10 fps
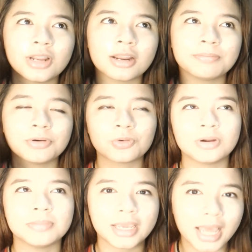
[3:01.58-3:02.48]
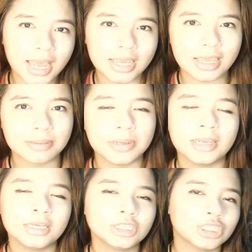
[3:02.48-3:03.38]
you're not a bookworm like I am,
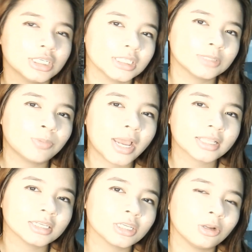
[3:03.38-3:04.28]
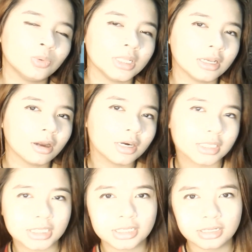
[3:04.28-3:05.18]
just practice on reading
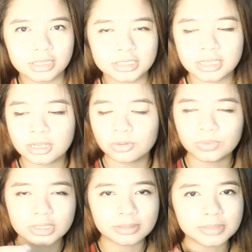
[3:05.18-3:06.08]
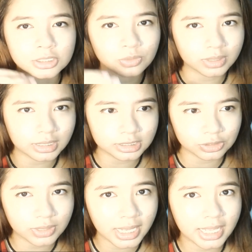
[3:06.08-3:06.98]
articles, read them as quickly as
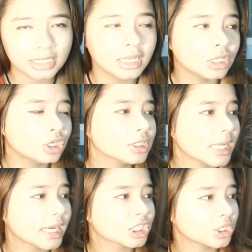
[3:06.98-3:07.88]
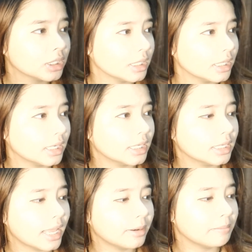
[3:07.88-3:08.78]
you can. There's actually an
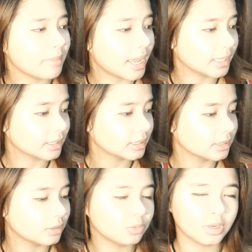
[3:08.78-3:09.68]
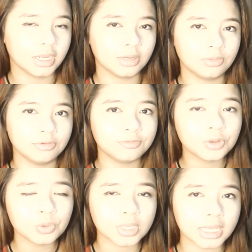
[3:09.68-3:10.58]
NMAT
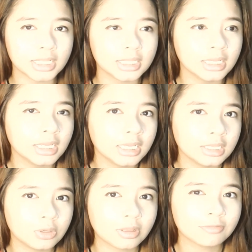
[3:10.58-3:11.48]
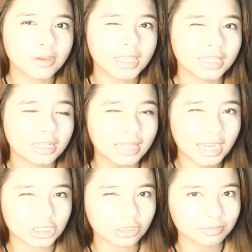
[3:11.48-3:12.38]
review kit. You can find it in
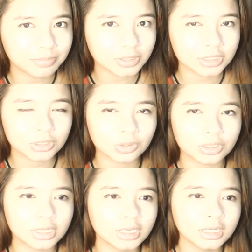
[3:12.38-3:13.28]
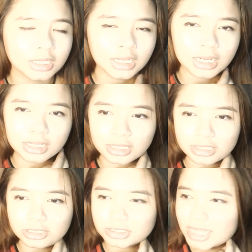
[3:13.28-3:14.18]
National Bookstore.
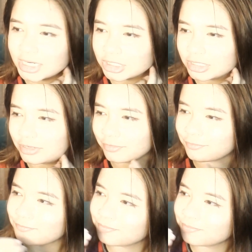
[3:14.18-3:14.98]
There's actually